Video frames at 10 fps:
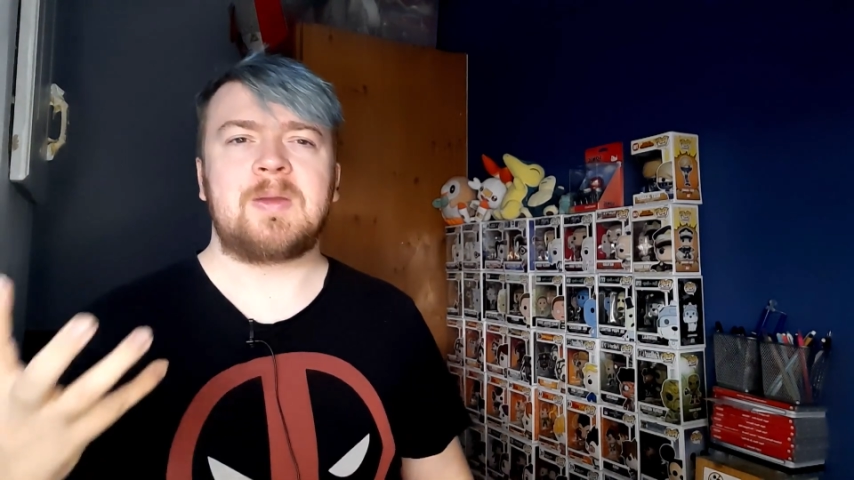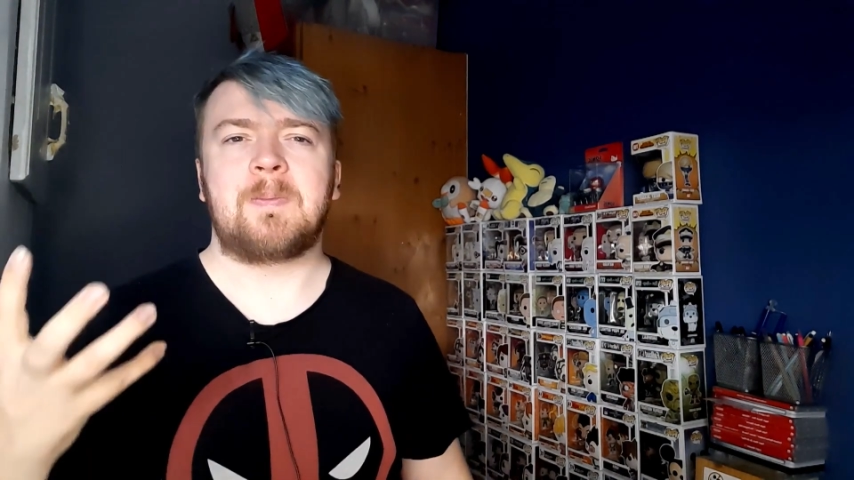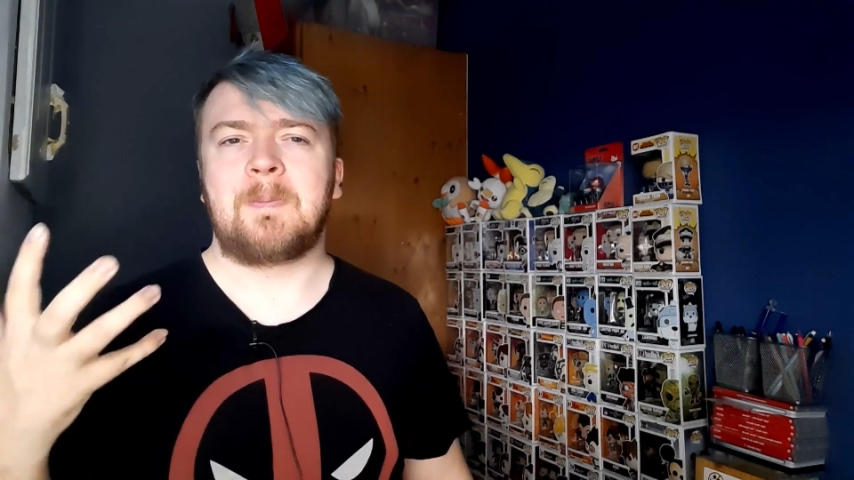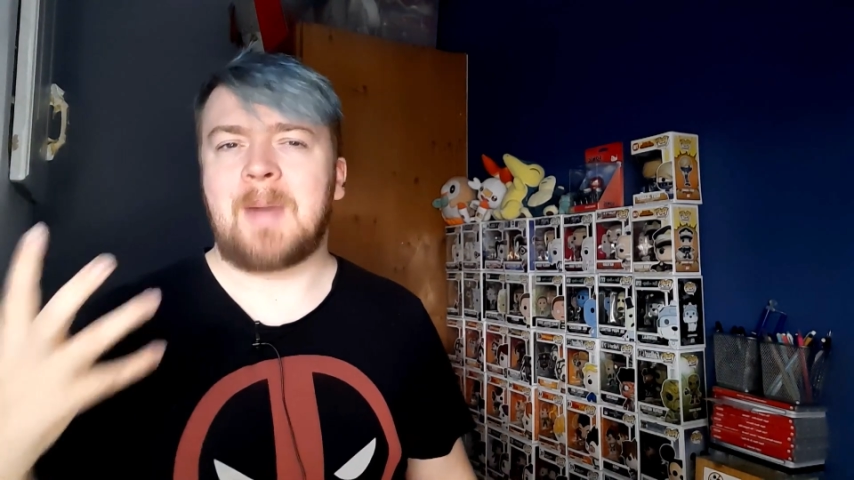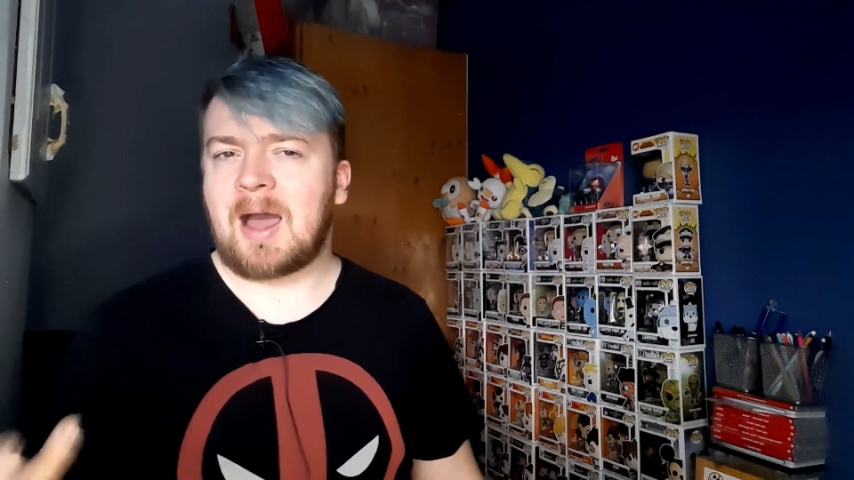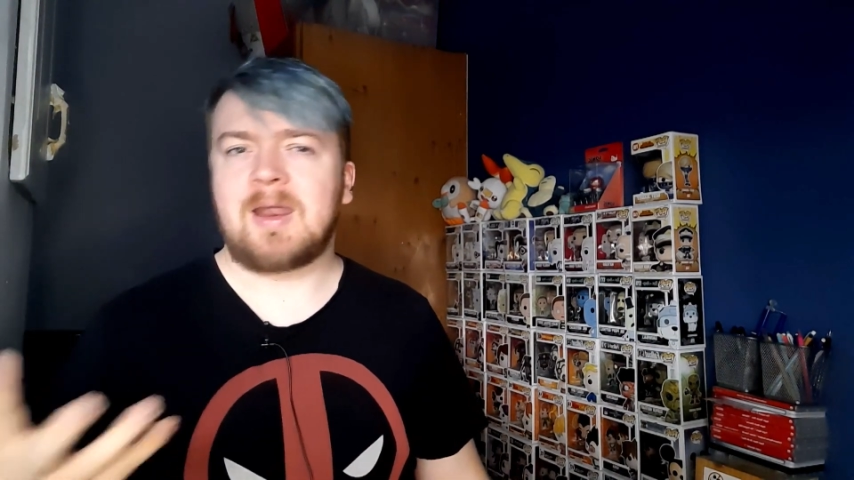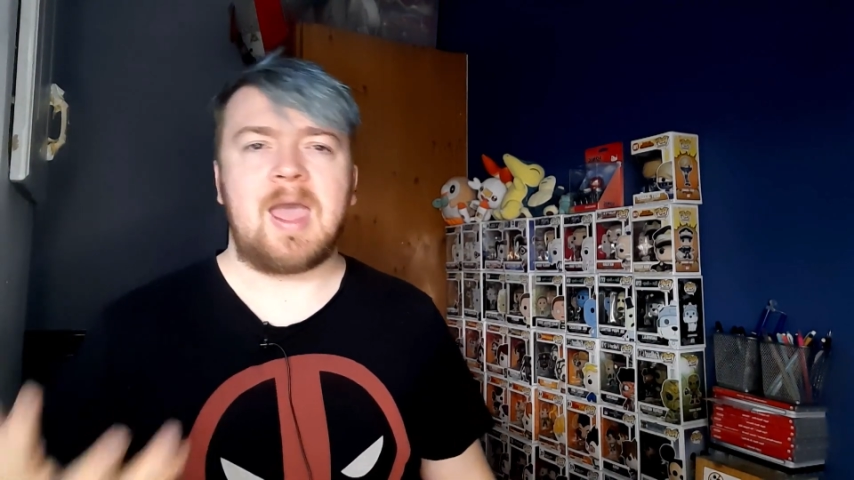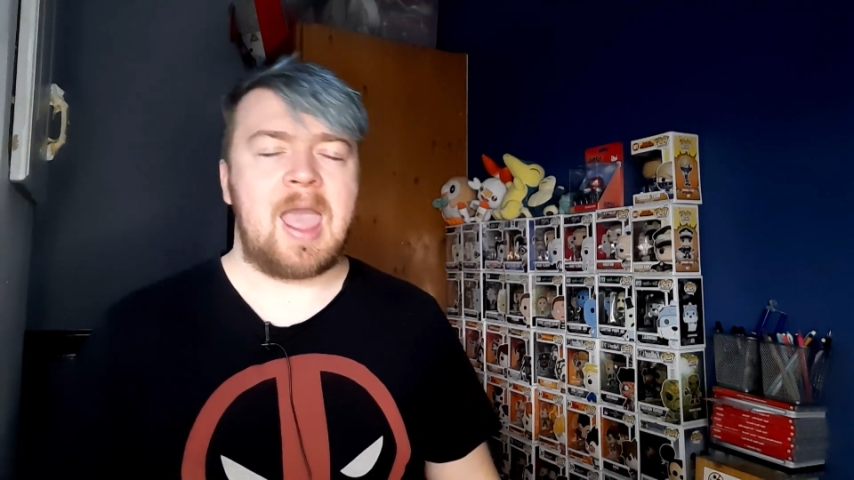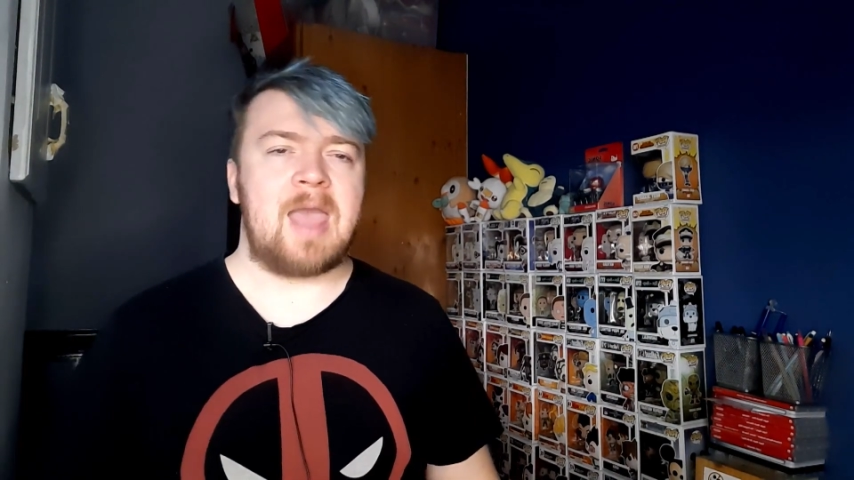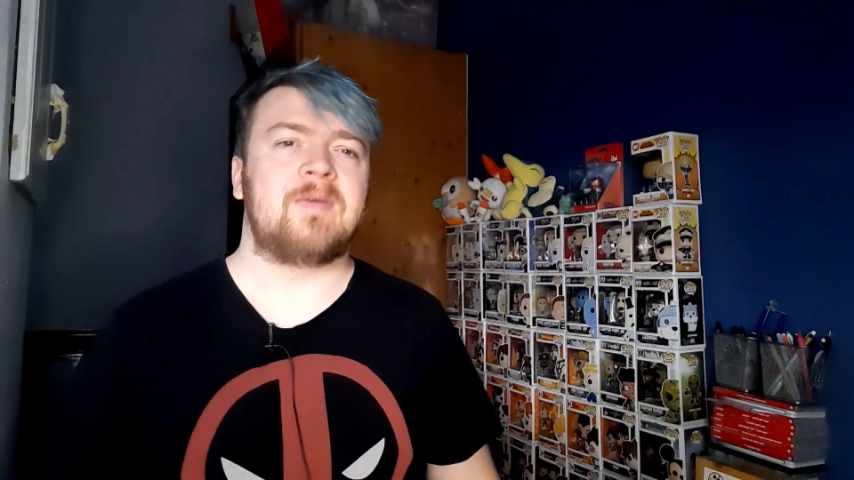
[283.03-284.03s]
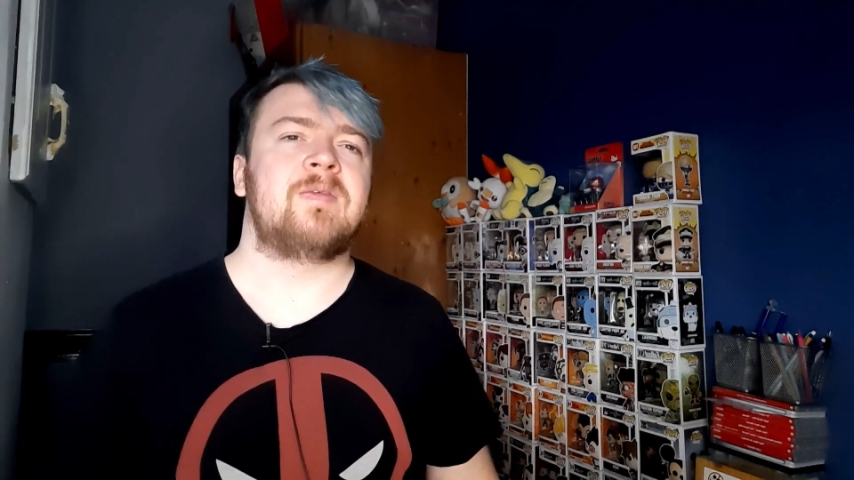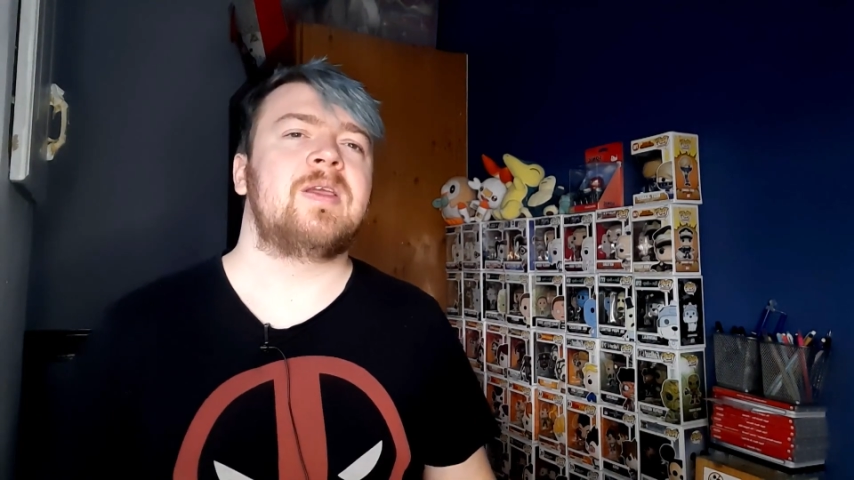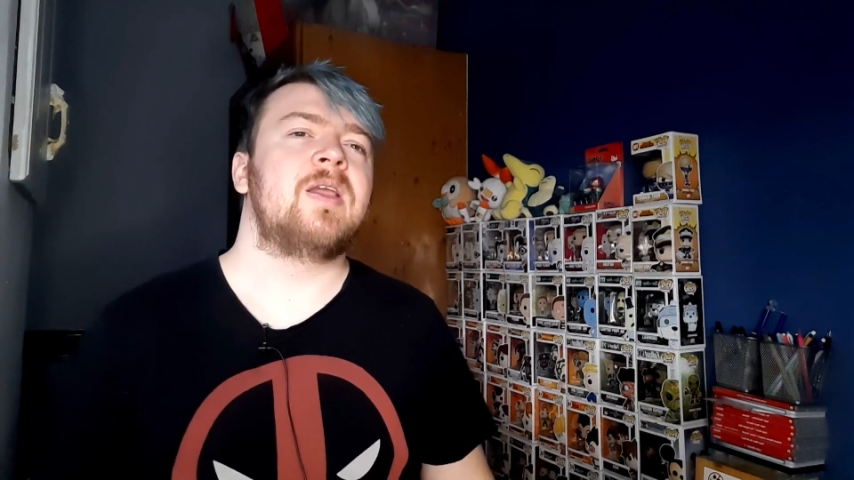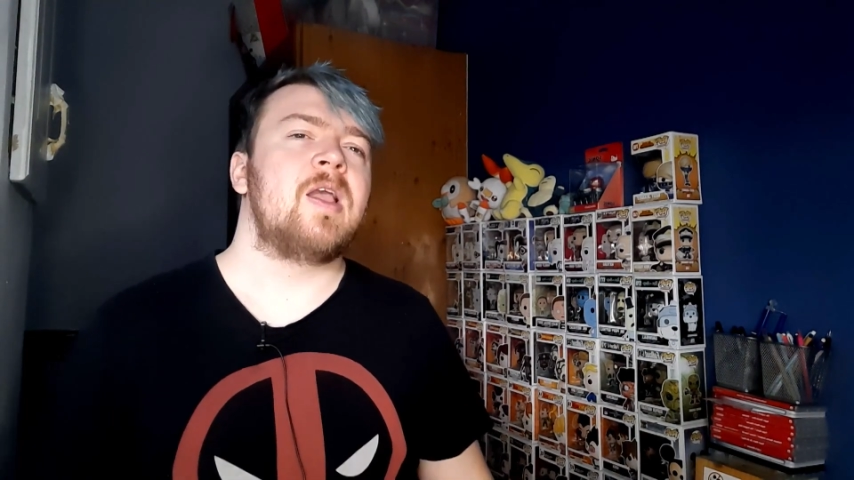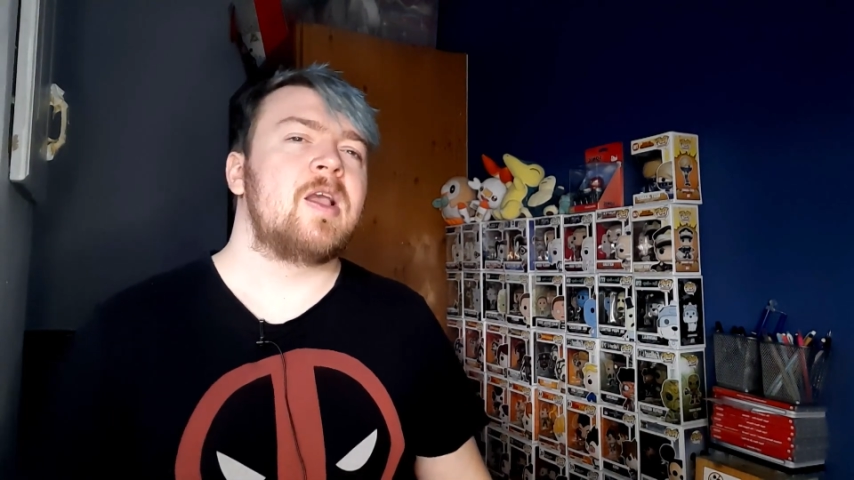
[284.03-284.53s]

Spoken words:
mana heavy,